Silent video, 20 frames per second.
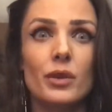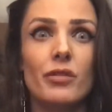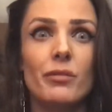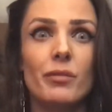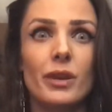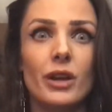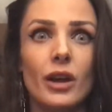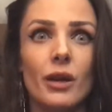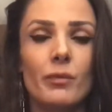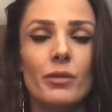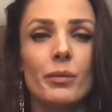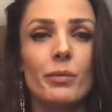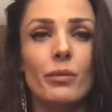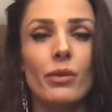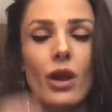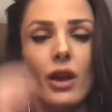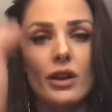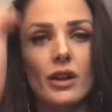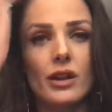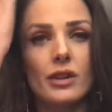We've become the
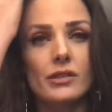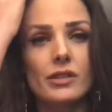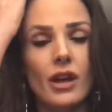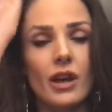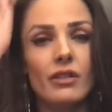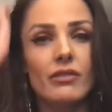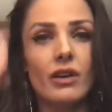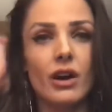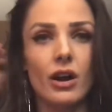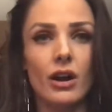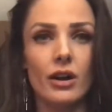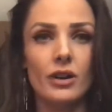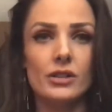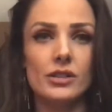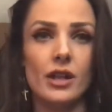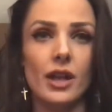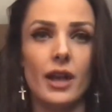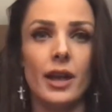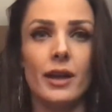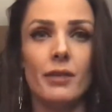products of our
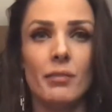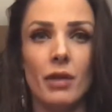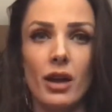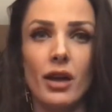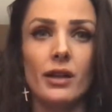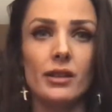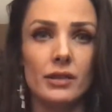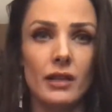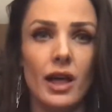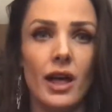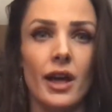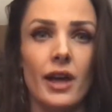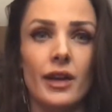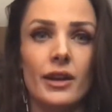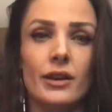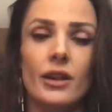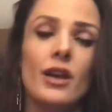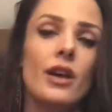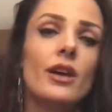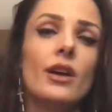time
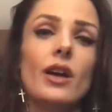online,